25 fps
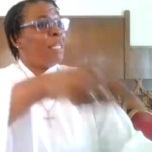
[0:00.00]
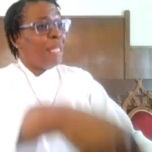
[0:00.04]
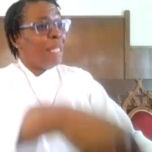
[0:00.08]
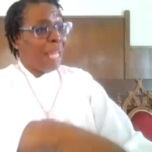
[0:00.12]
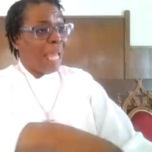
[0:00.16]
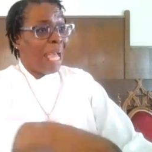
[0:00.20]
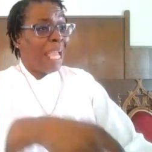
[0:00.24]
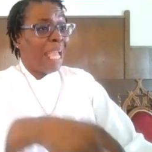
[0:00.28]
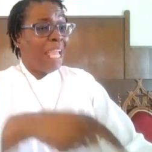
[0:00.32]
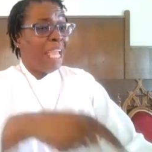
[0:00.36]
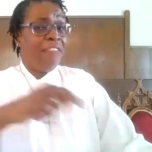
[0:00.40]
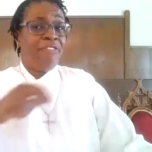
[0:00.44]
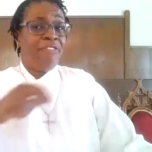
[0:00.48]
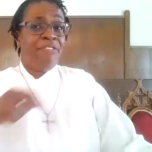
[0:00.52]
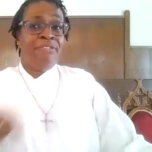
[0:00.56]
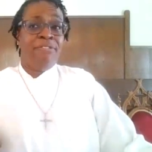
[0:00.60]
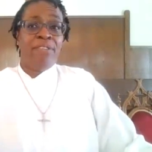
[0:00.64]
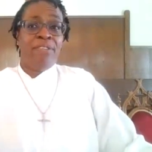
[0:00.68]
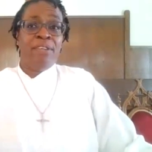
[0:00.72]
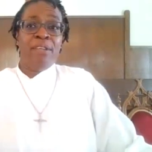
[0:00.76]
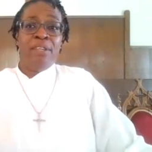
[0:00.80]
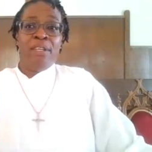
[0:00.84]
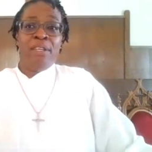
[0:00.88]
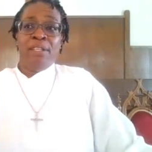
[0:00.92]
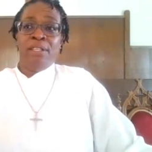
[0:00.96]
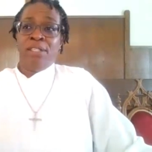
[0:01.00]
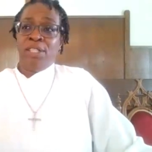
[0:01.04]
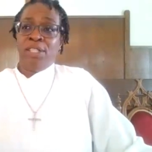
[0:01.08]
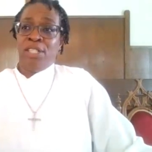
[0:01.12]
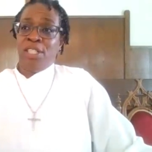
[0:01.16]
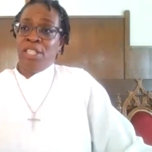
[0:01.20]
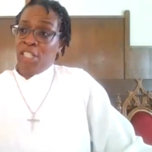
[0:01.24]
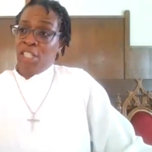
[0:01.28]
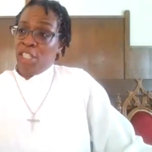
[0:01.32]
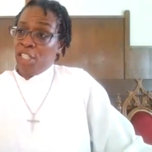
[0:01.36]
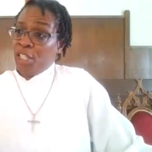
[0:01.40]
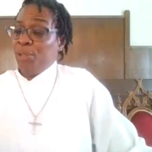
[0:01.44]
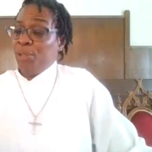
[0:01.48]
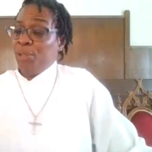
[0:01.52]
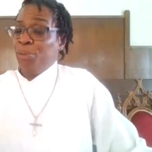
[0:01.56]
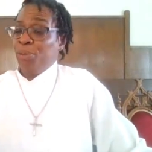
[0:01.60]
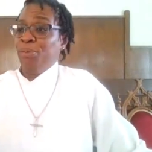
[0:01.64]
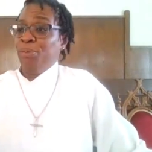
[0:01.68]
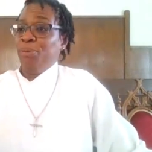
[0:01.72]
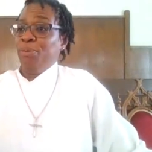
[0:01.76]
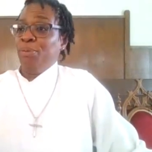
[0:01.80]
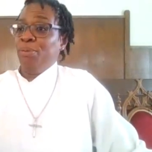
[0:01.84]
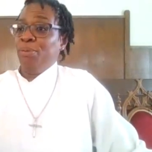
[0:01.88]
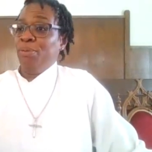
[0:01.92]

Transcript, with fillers: life to you.